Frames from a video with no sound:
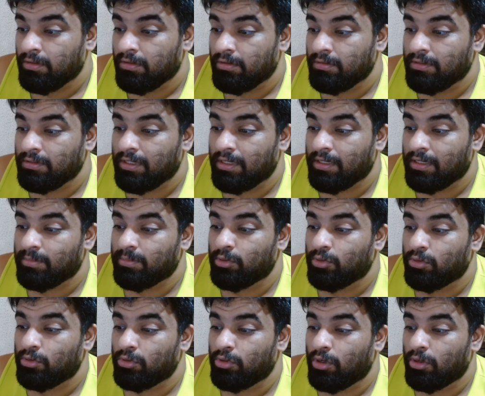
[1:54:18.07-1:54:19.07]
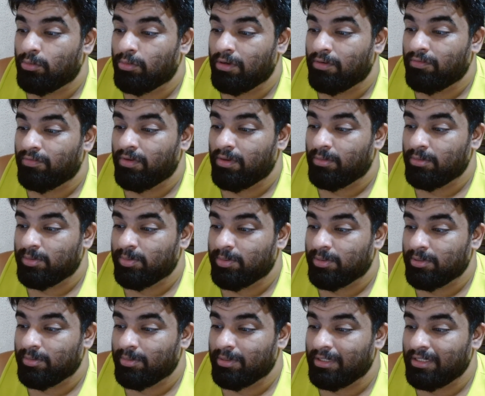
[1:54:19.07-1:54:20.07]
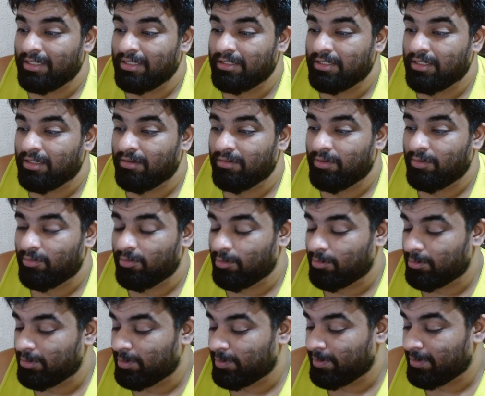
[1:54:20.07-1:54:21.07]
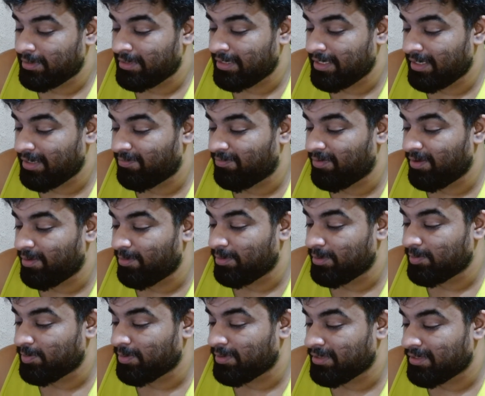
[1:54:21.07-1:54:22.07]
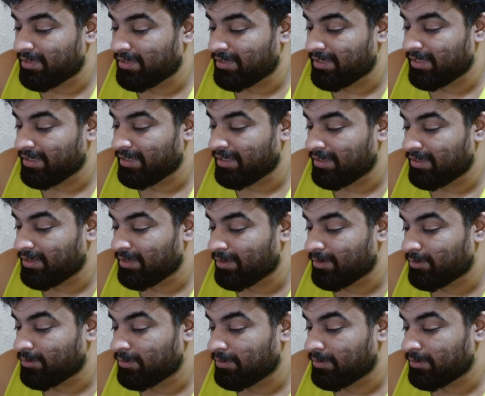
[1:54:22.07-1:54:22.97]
Like, bro, not one famous person, but each and every famous person saying that now.